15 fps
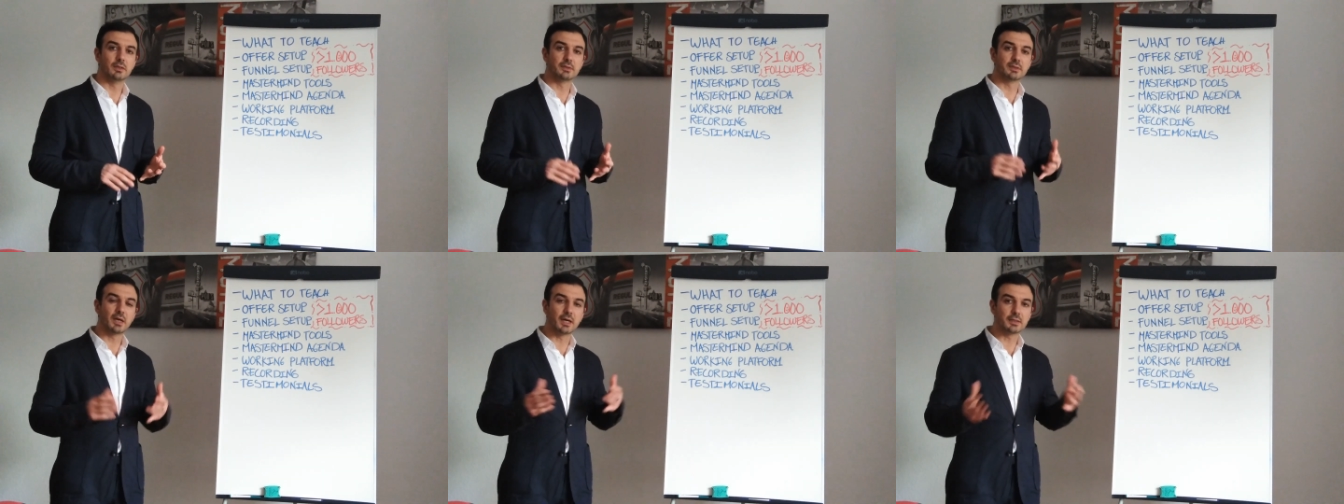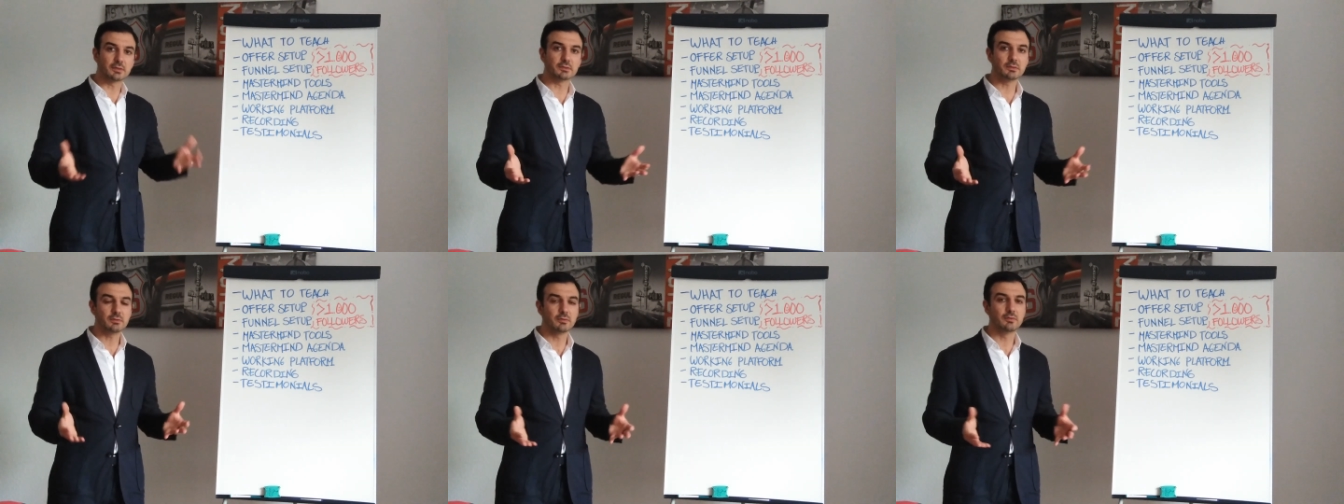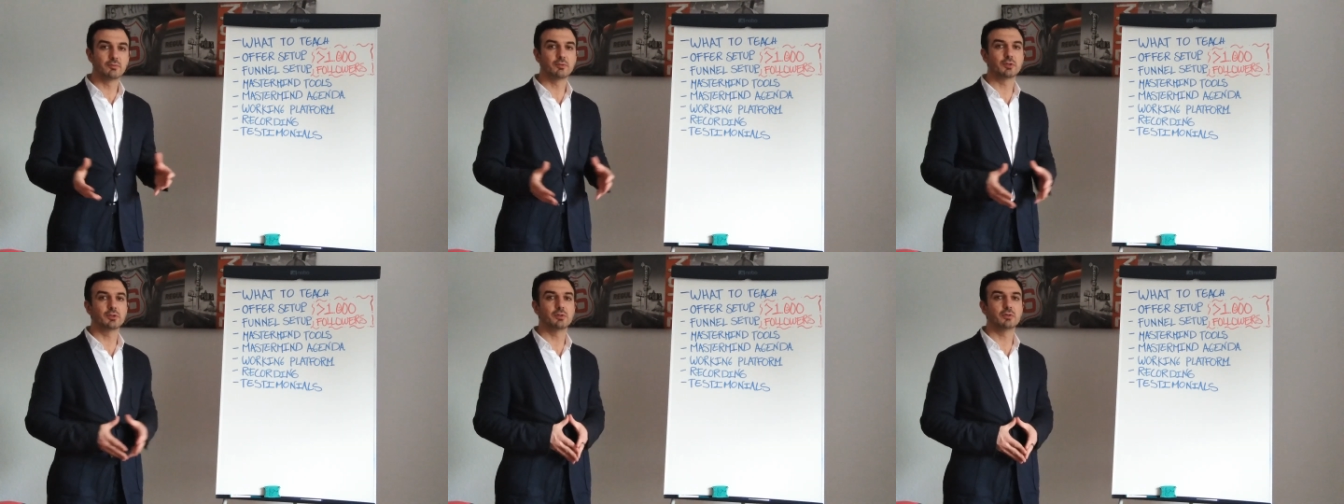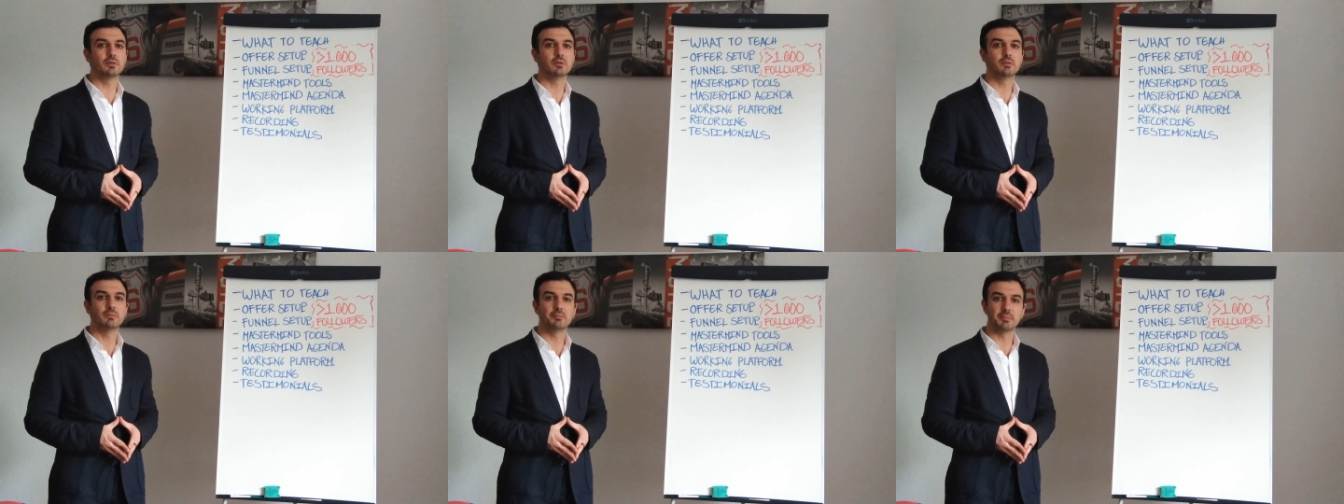title for
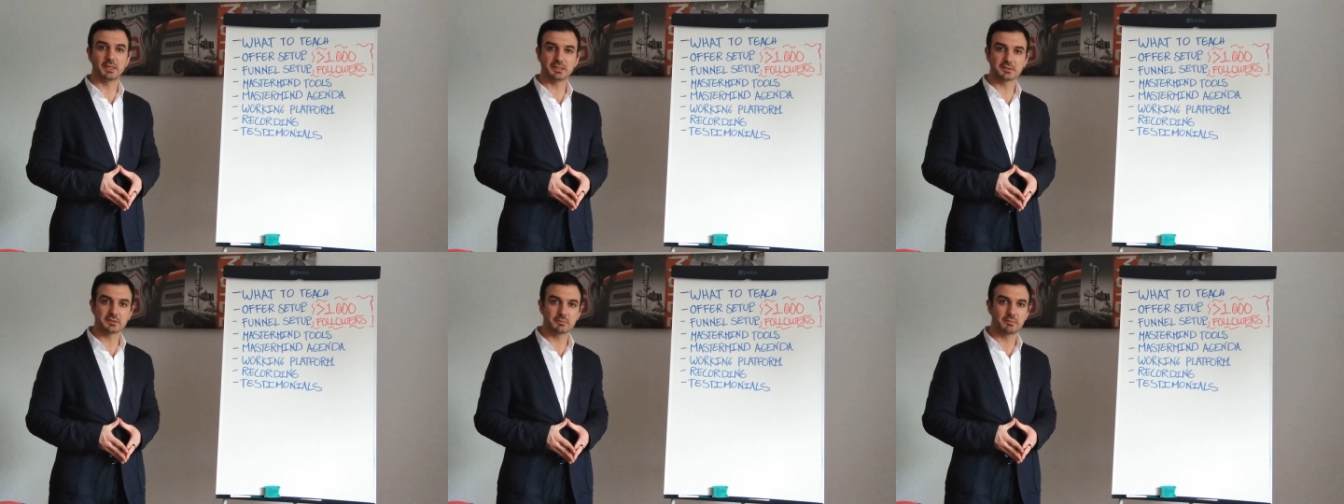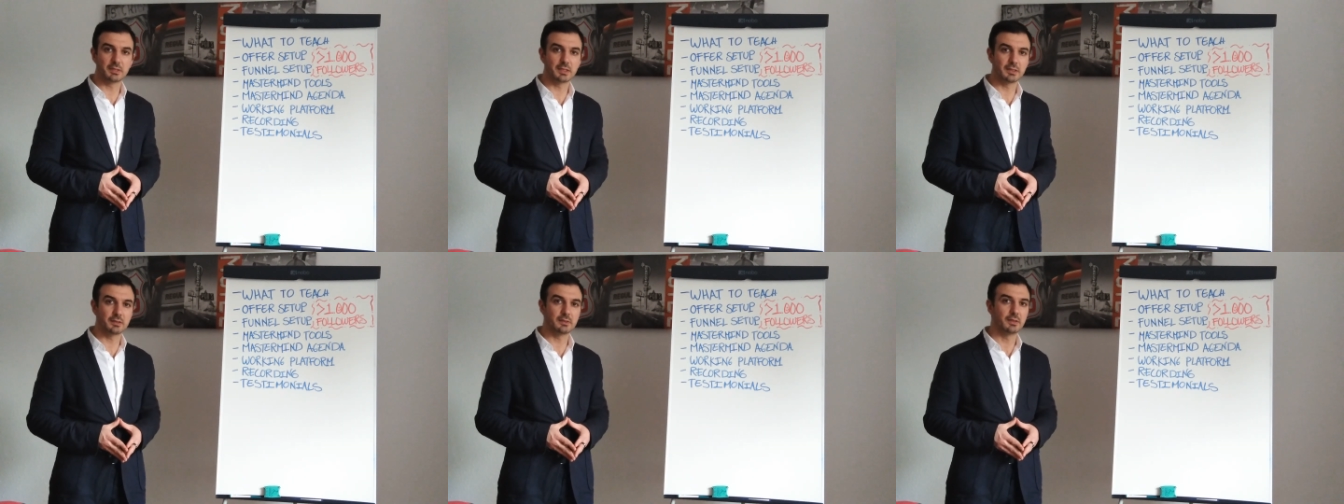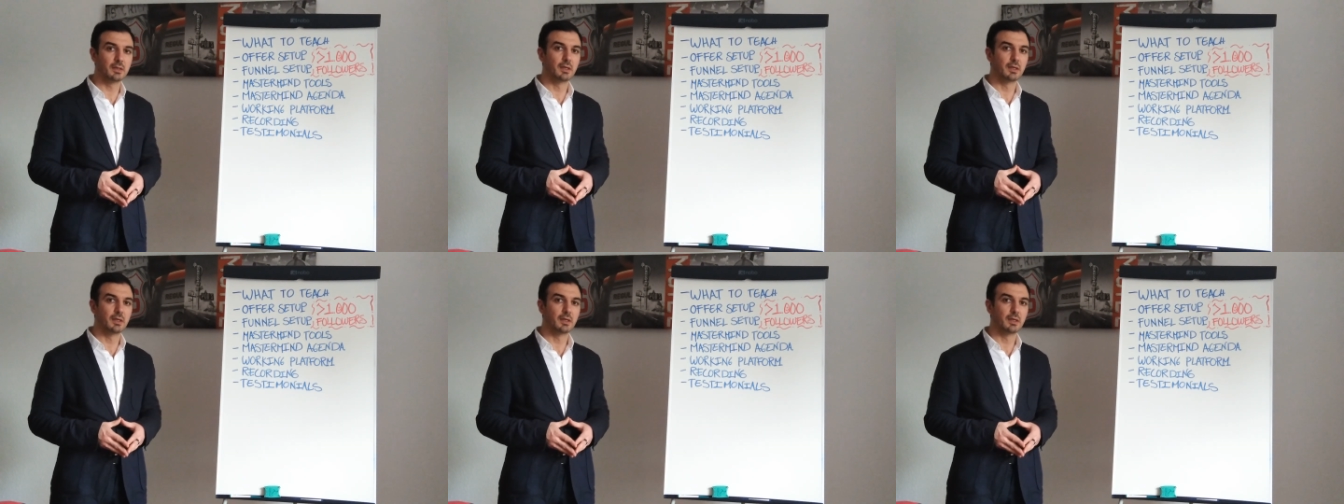your mastermind,